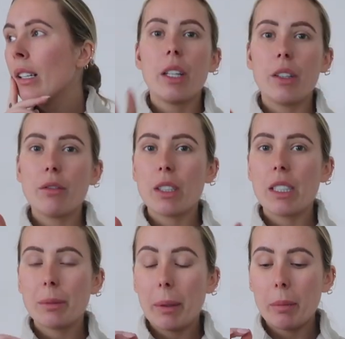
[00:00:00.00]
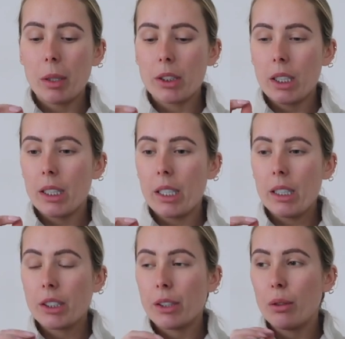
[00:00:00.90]
They didn't really speak much
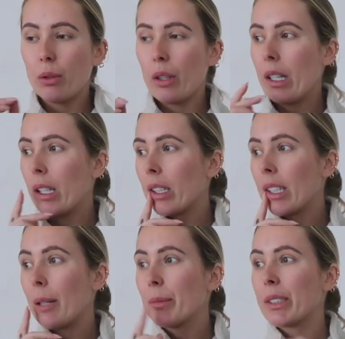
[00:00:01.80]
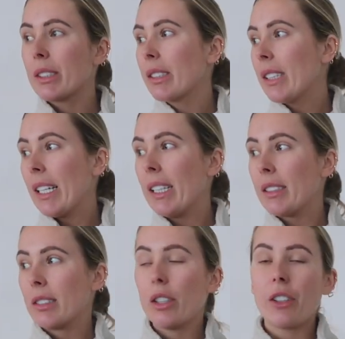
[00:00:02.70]
English, so all they kept saying
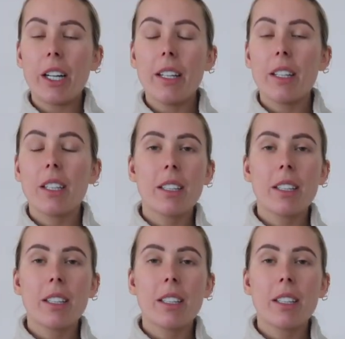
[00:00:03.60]
is sorry.